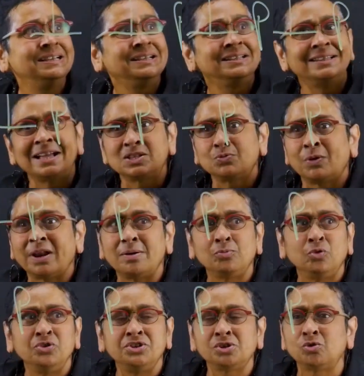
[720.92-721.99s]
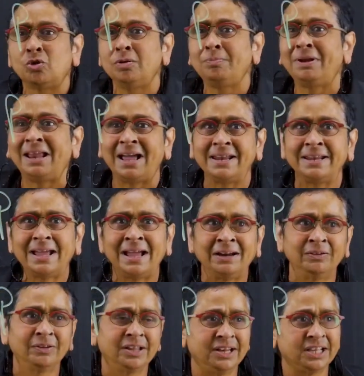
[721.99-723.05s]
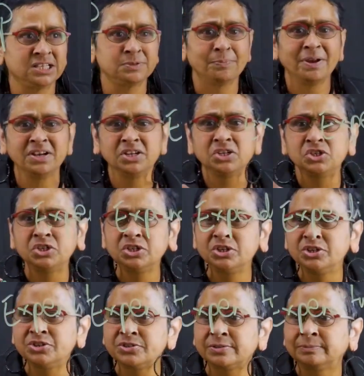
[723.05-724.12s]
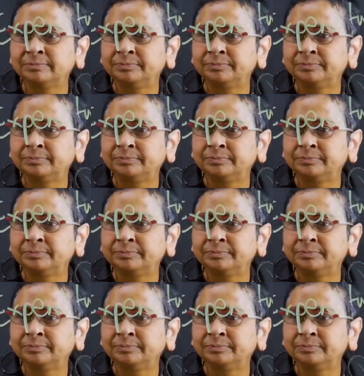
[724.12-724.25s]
that's what I'm going to call planned aggregate expenditures,